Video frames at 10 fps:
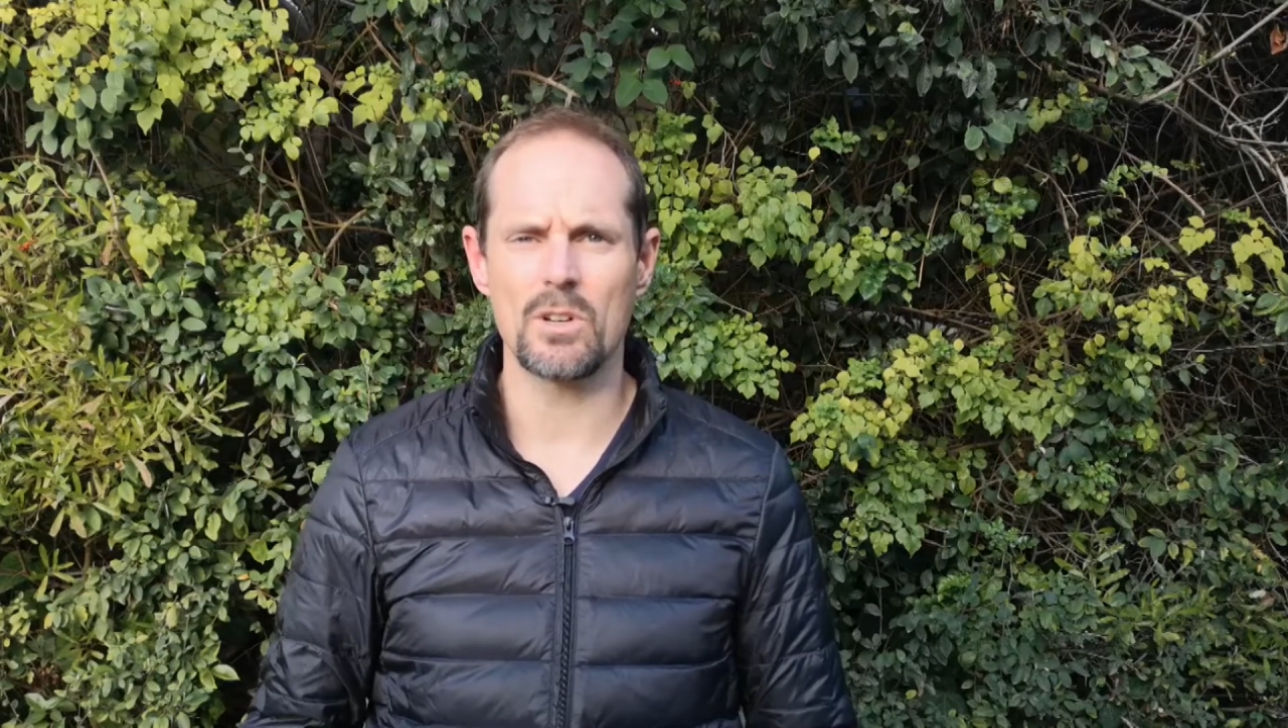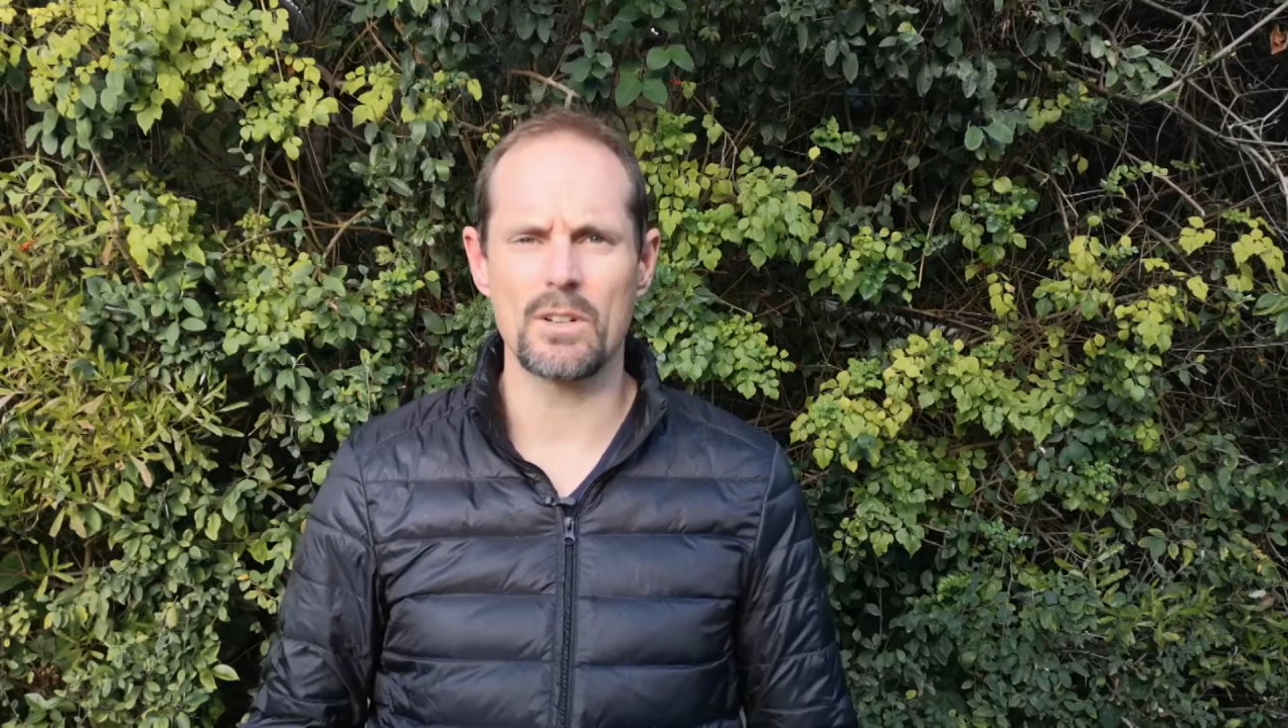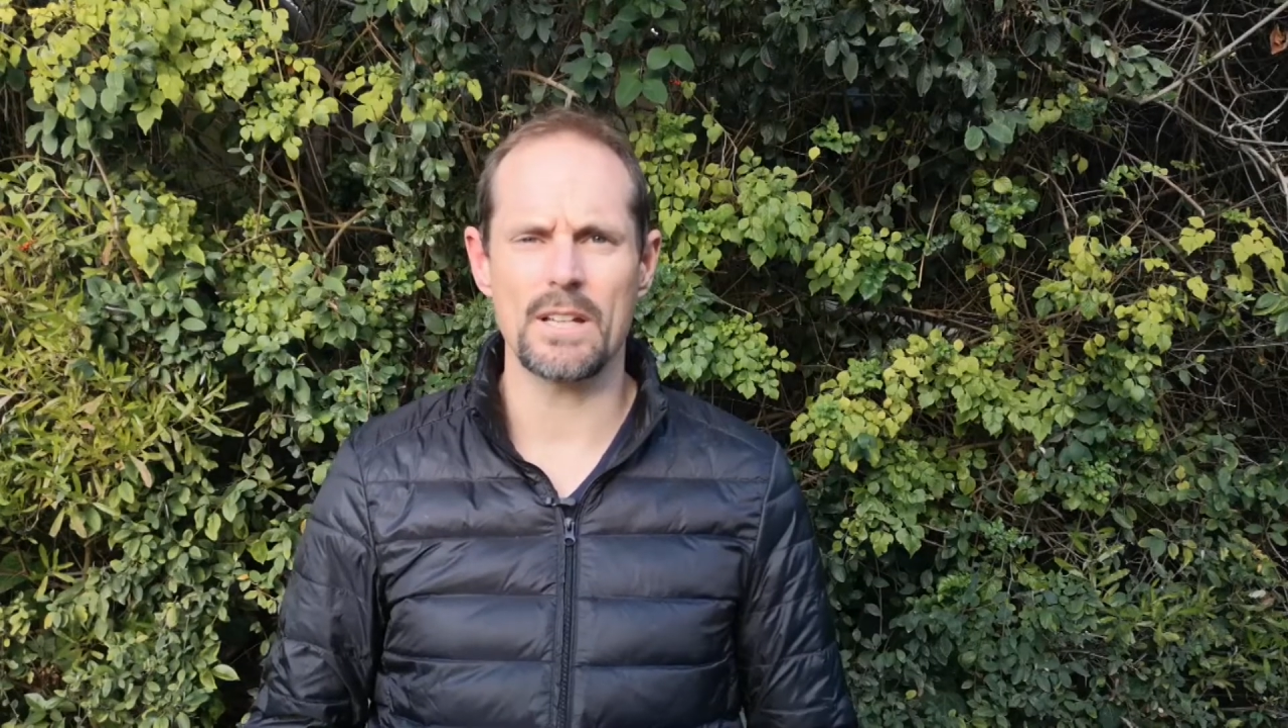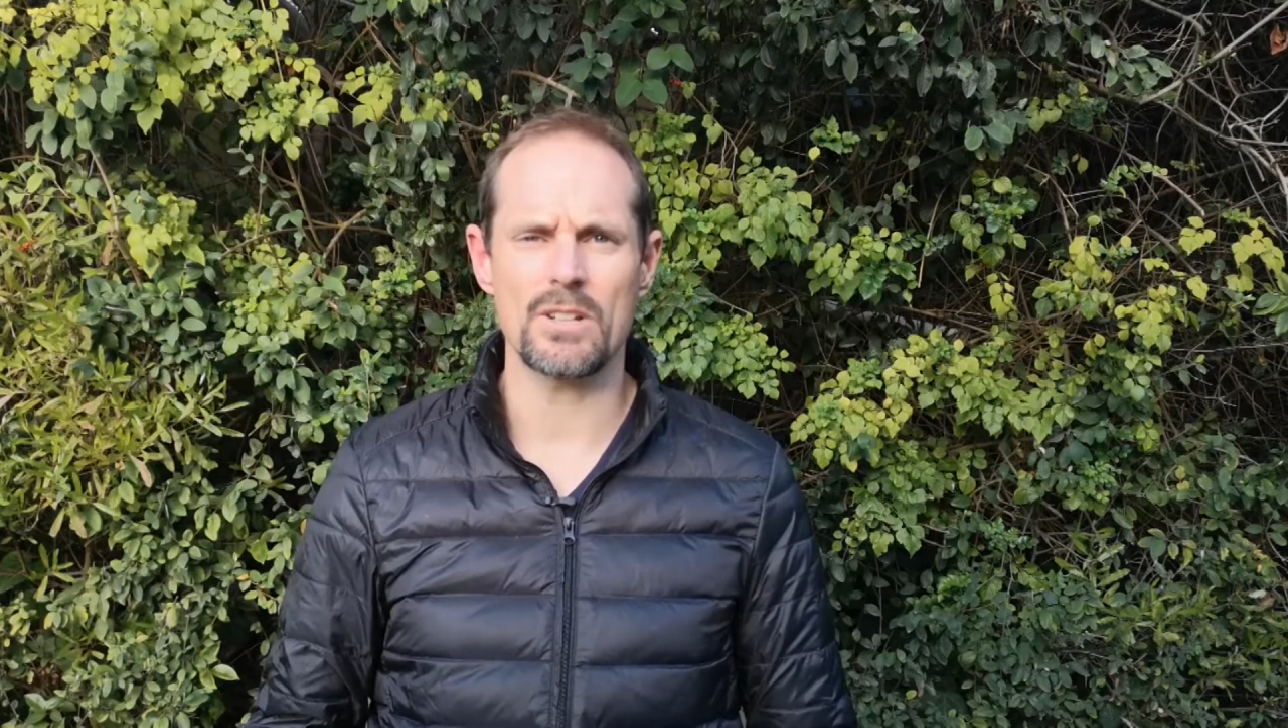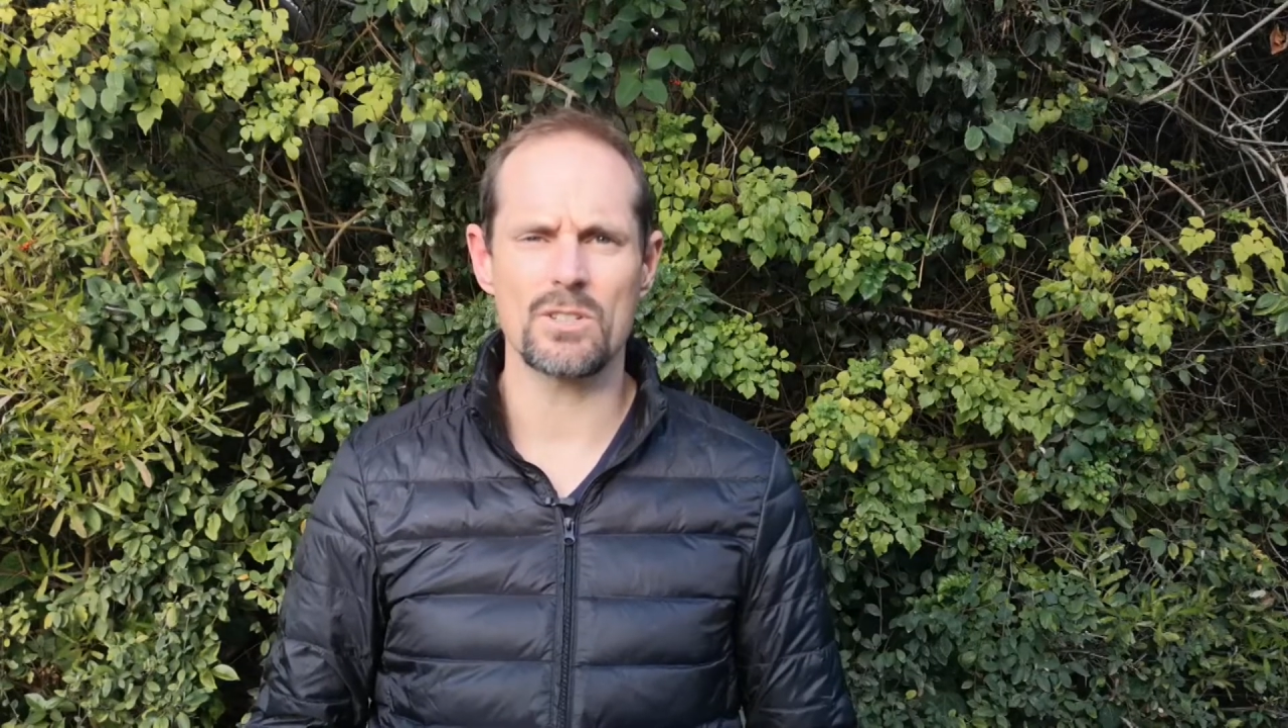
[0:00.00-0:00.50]

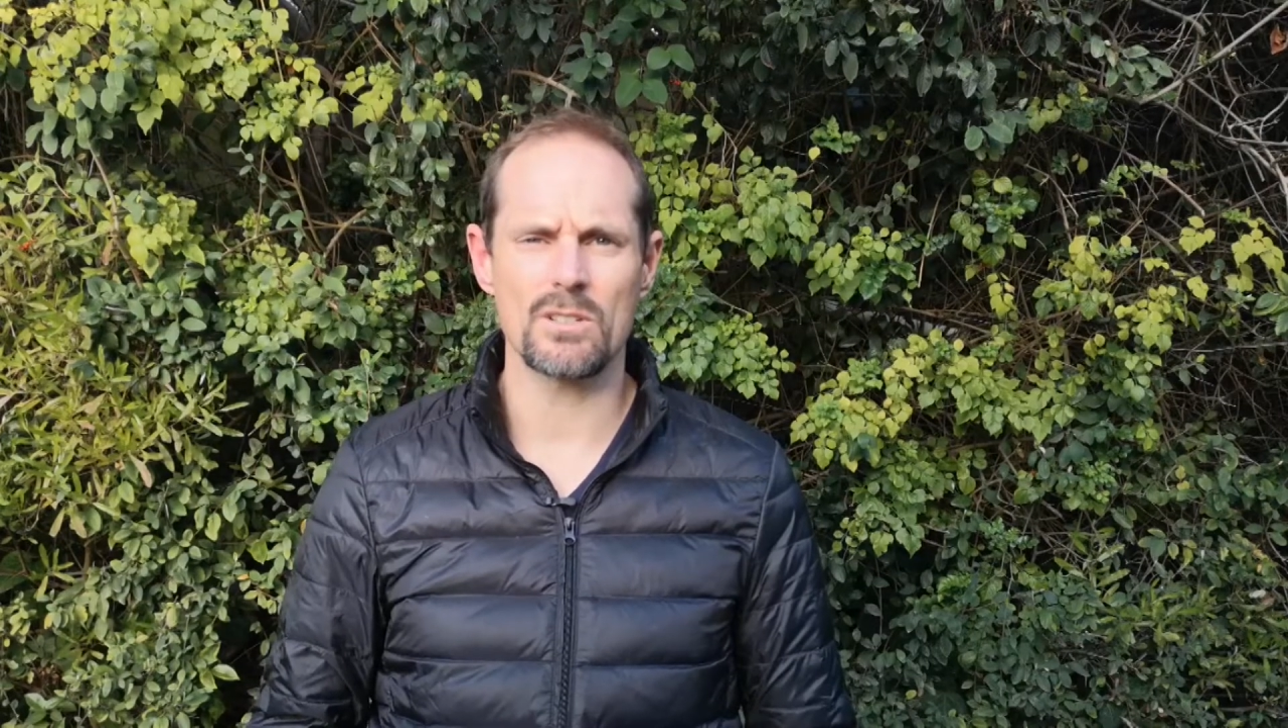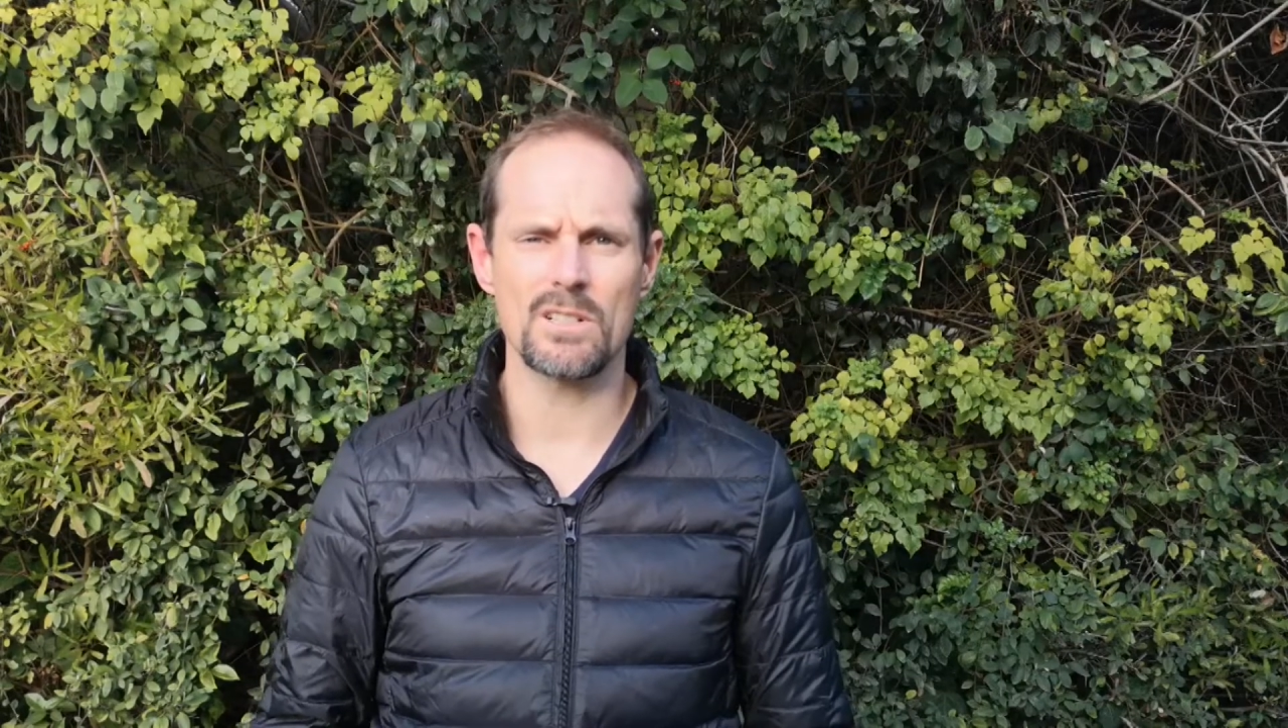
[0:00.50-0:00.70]
congregational